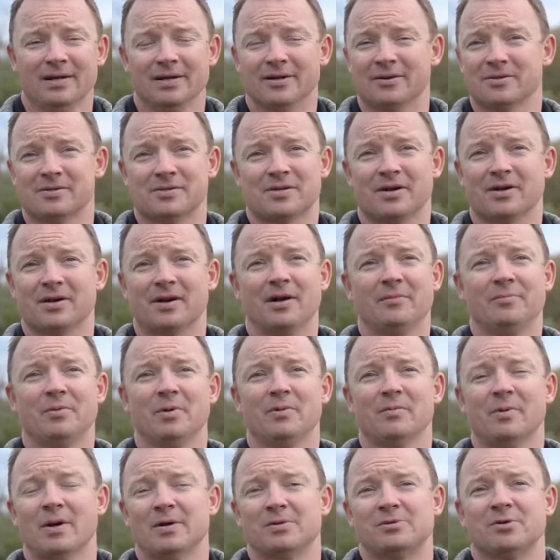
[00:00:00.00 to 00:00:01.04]
you know, it's got a couple
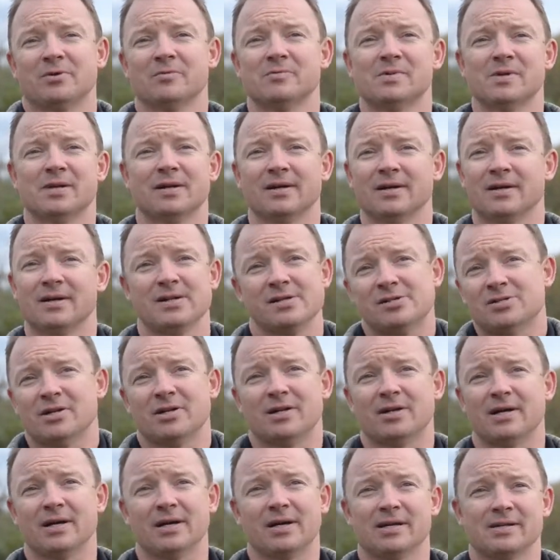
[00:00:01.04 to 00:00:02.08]
of bedrooms and a
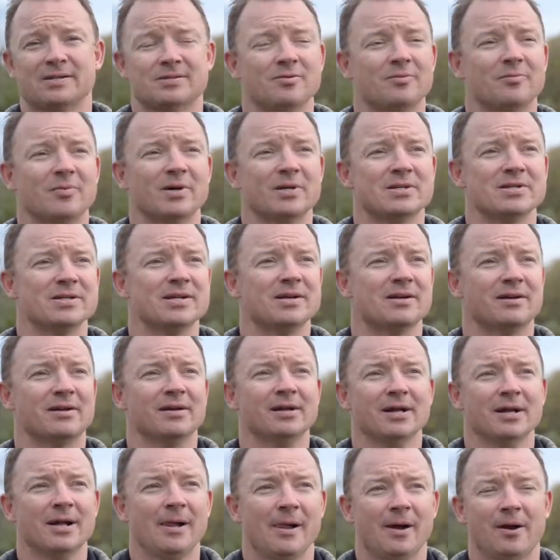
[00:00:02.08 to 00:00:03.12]
kitchen. Like, it's no big deal.
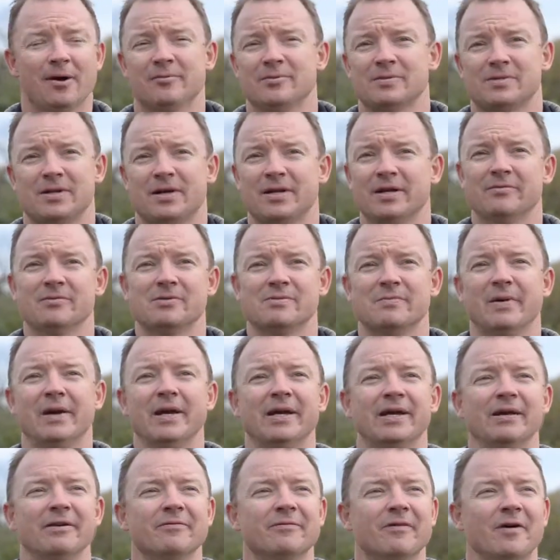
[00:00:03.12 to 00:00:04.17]
I almost thought he was
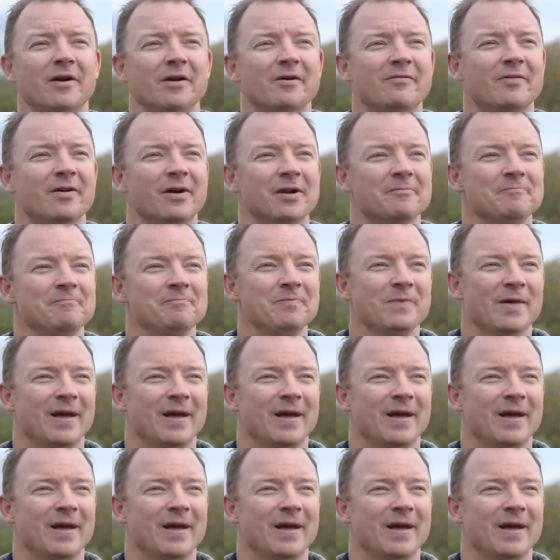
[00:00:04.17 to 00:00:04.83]
making fun of it.